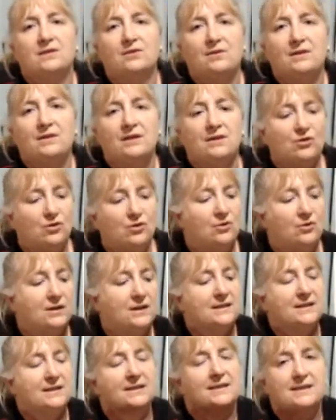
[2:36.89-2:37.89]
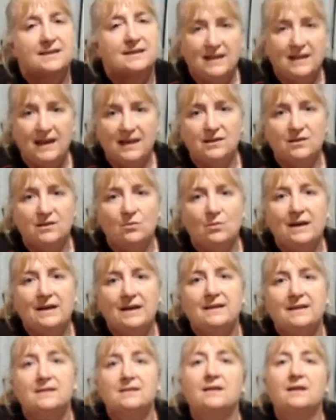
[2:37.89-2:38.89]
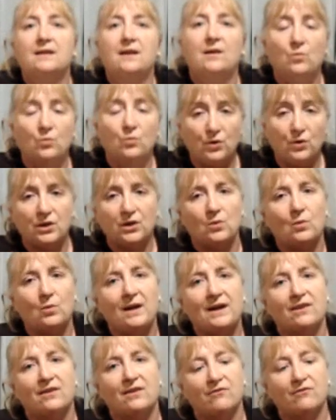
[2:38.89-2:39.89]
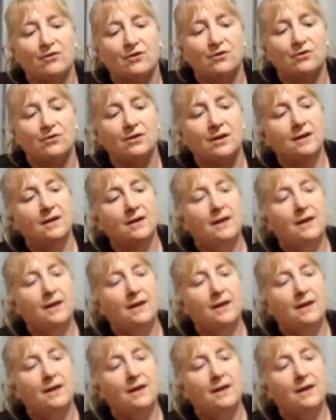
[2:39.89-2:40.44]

doing the dog is to start at one end and work your way through